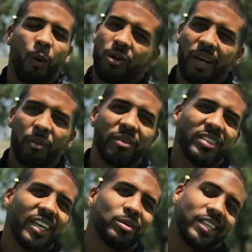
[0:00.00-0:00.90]
Well, see, I wouldn't even say
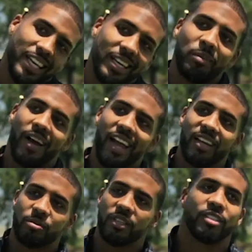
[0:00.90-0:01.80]
he was kicking my ass
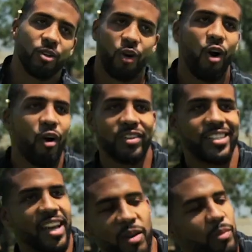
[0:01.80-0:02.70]
because, you know, golf is a
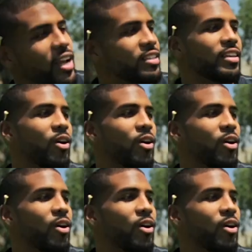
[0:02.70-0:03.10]
game of eighteen